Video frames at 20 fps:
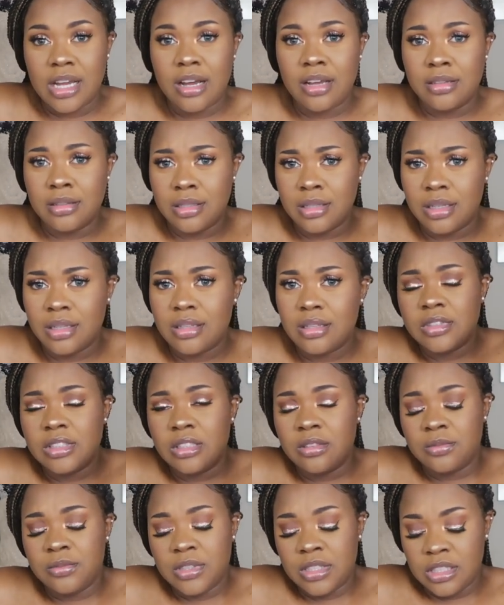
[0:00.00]
I'll link
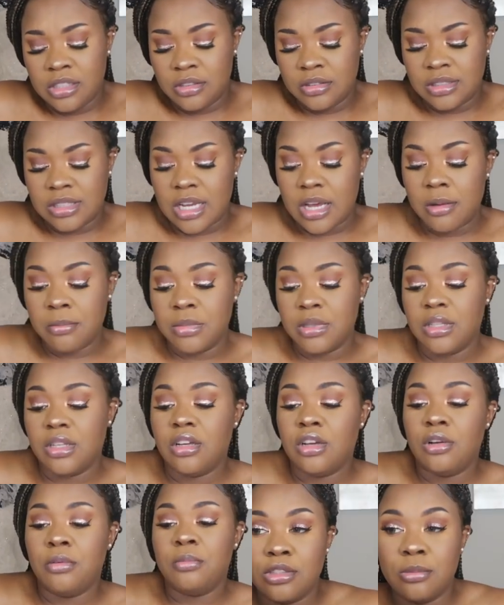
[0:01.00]
the video down
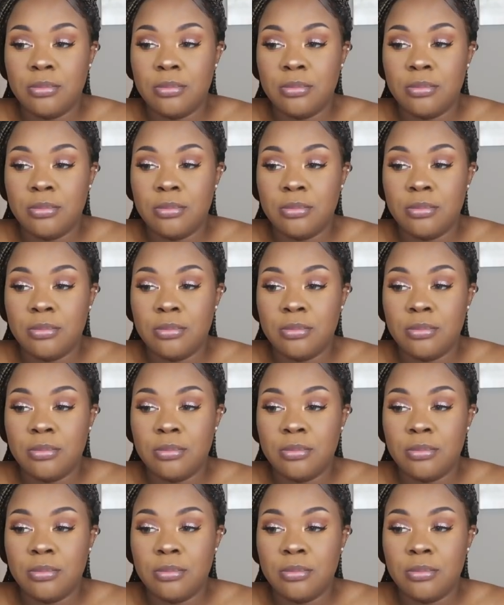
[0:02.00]
below.